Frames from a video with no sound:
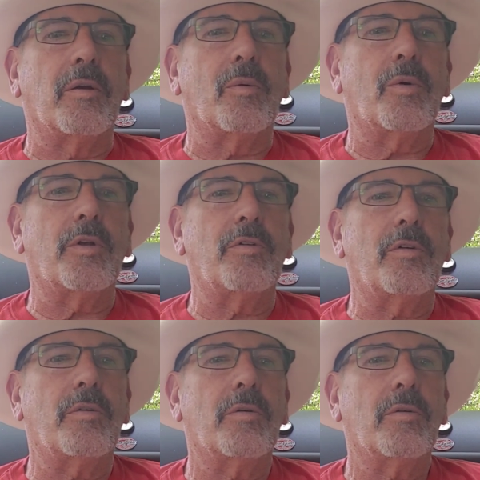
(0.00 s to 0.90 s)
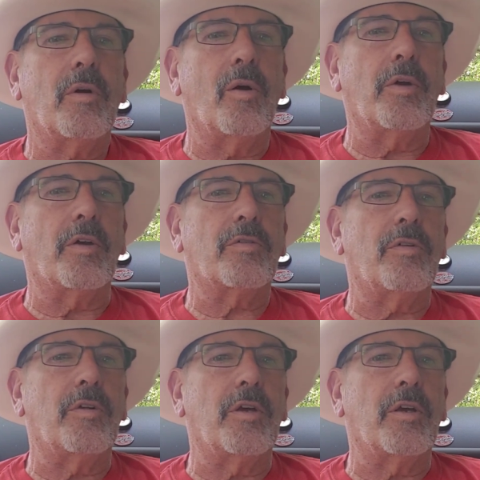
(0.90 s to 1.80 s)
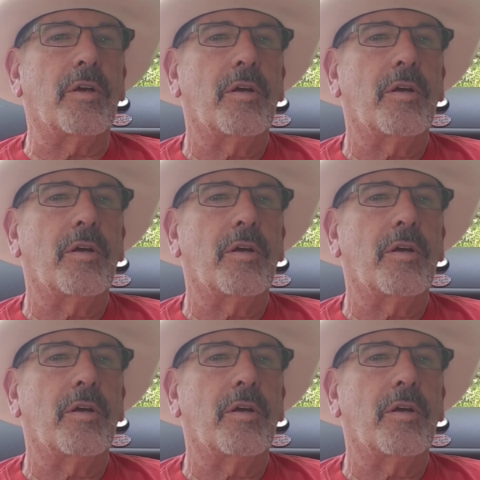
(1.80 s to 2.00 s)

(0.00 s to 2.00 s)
what is it? Oh yes, the